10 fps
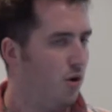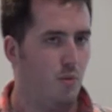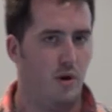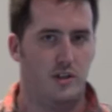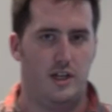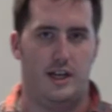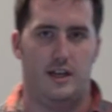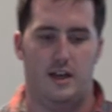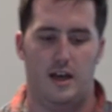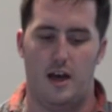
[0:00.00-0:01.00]
you're
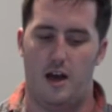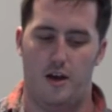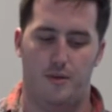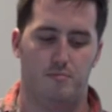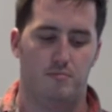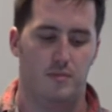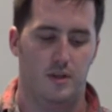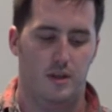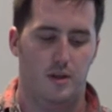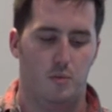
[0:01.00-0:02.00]
watching at home
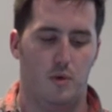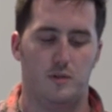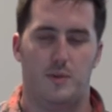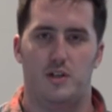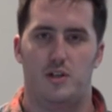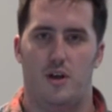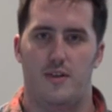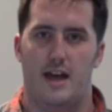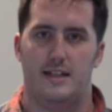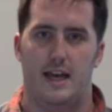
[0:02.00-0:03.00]
what's been
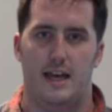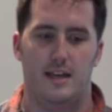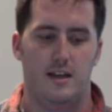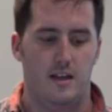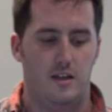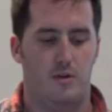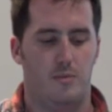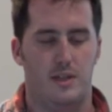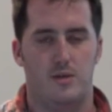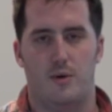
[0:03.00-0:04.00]
shot that day, you
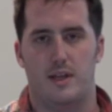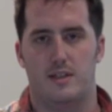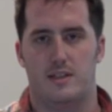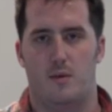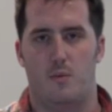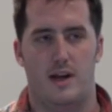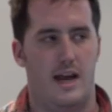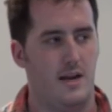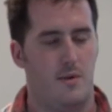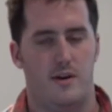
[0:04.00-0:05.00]
can be talking to someone
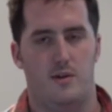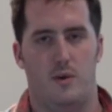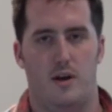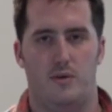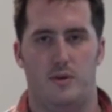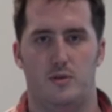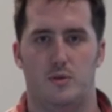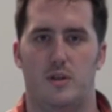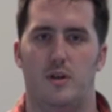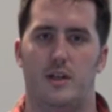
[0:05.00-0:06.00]
anywhere in the world who's
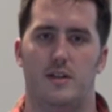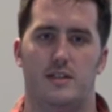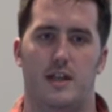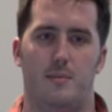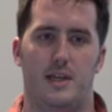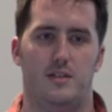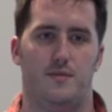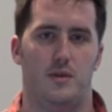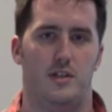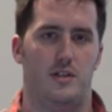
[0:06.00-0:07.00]
also looking at the same piece of
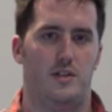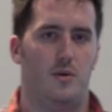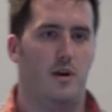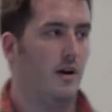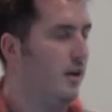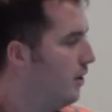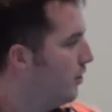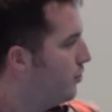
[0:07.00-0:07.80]
footage as you are,